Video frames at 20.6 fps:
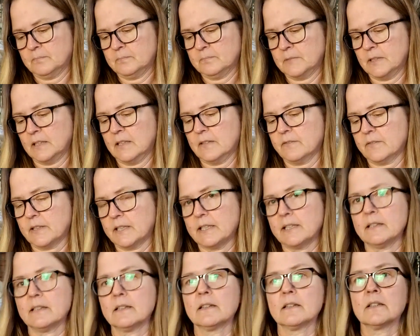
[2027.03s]
Lovely
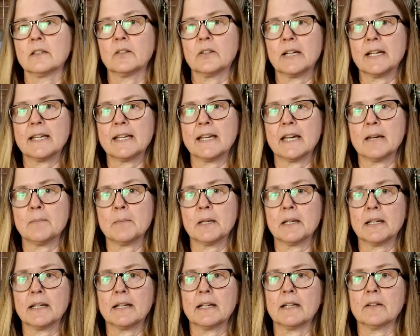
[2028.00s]
gray cat
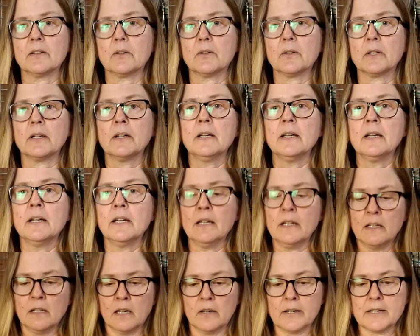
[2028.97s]
mugget Eleanor.
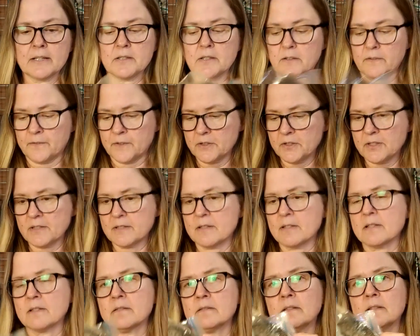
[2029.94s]
All right, so the first
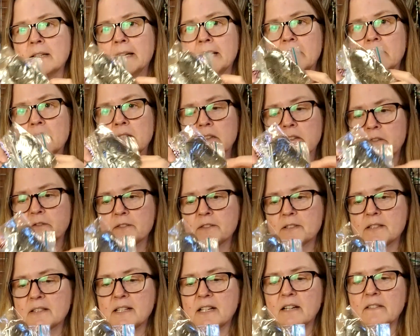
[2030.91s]
layer of
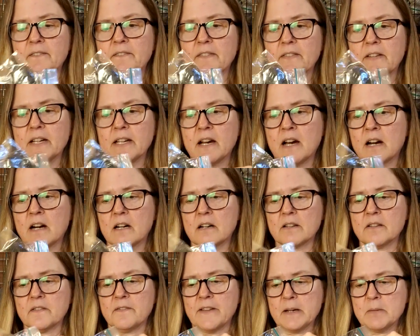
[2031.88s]
stuff are
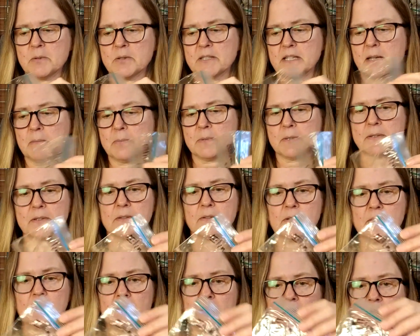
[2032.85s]
the fiber samples. So
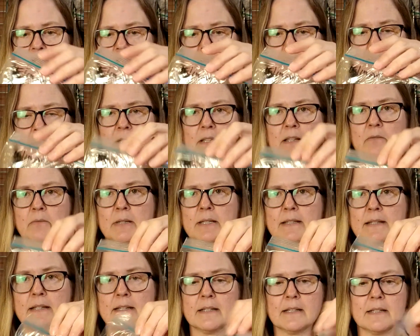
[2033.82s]
these are the samples that we
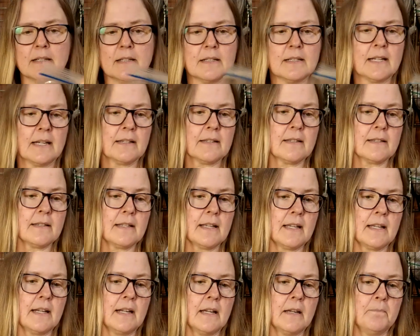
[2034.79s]
sent into Texas
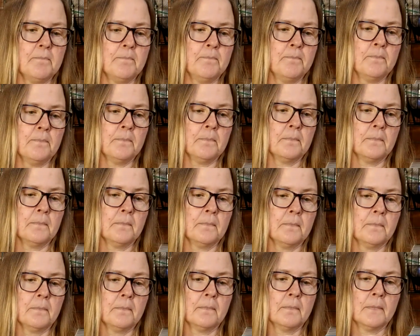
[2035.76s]
A&M.
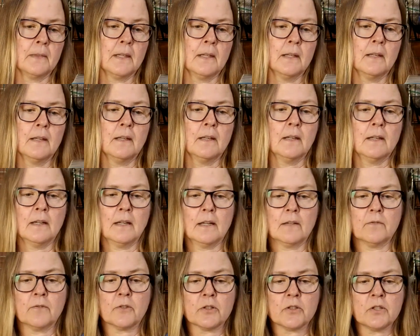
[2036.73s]

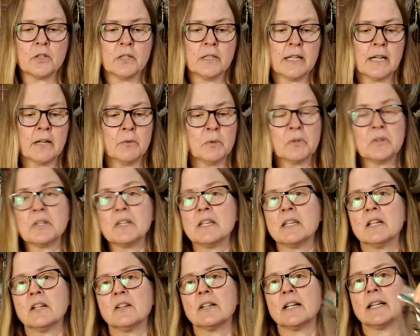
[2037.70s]
And fortunately, I wrote the
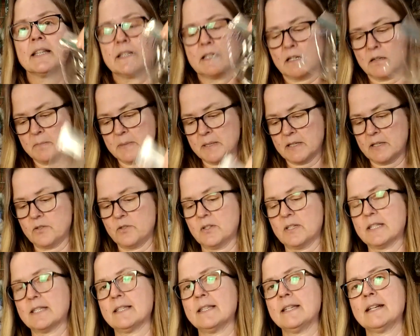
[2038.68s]
year on there because you
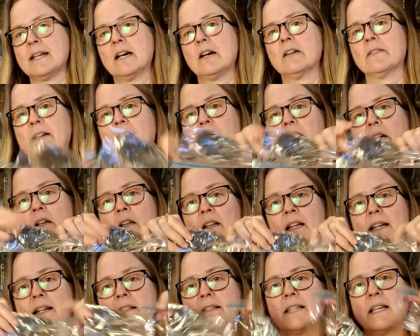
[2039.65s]
can see now I've got a
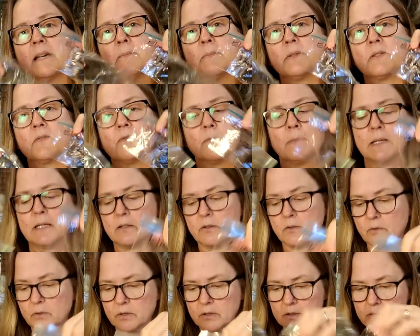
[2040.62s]
lot of samples from
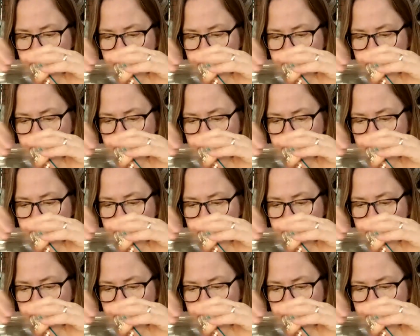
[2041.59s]
Eleanor.